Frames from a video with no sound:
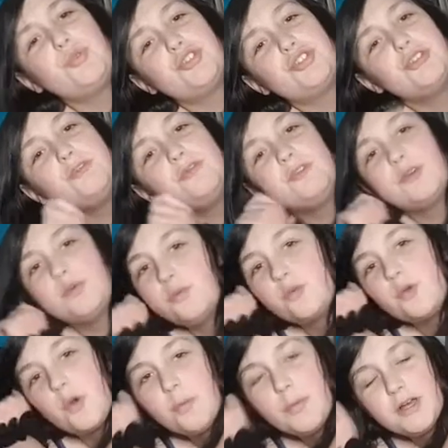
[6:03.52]
probably should
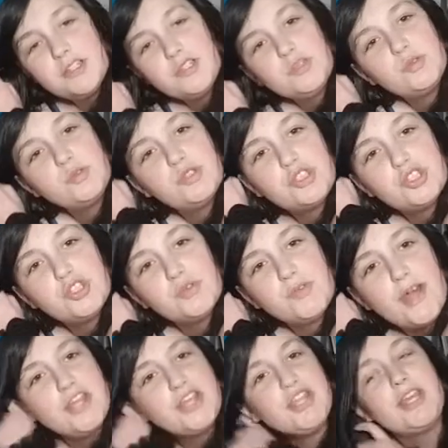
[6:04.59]
feel your muscles
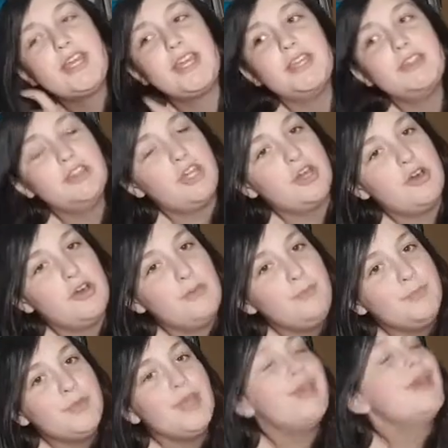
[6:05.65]
stretching in the
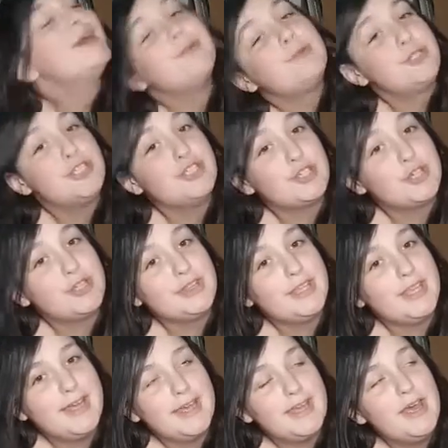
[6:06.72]
arm, which is a
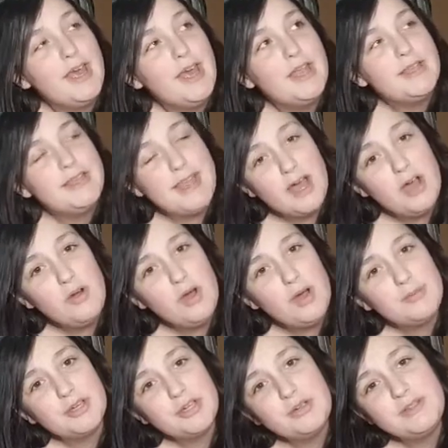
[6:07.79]
good thing.
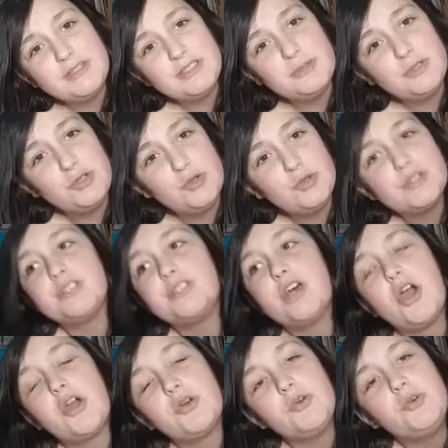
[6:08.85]
Now I'm going to do
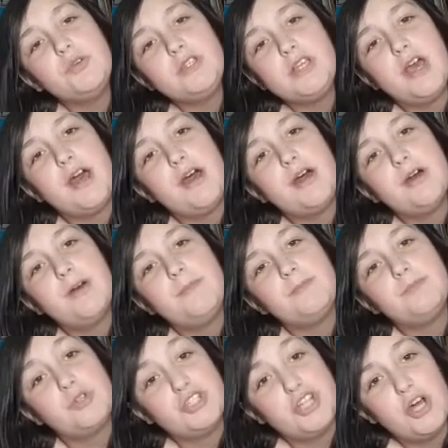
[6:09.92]
circles,
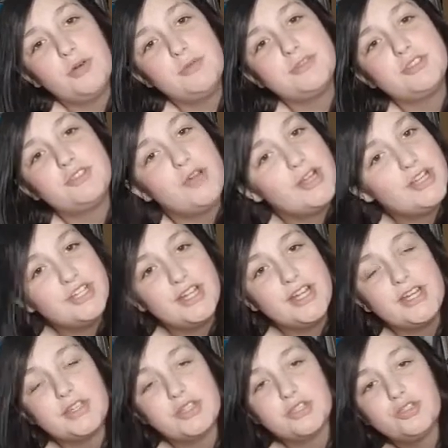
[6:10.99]
which helps
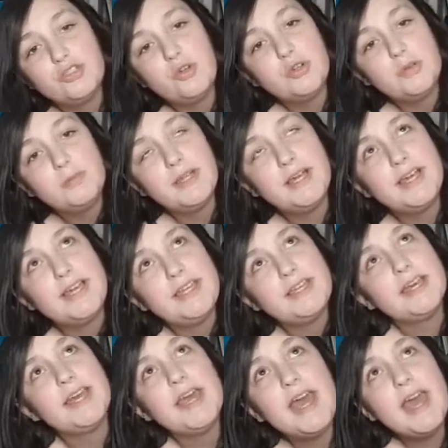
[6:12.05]
stretching the shoulder
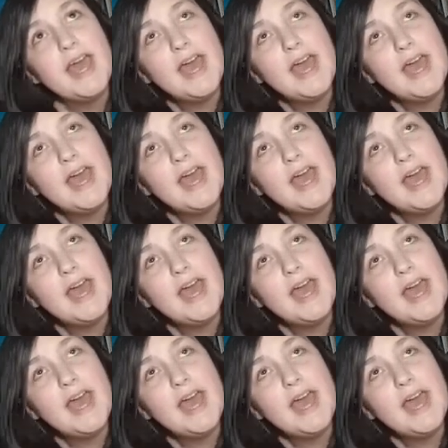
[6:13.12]
blade,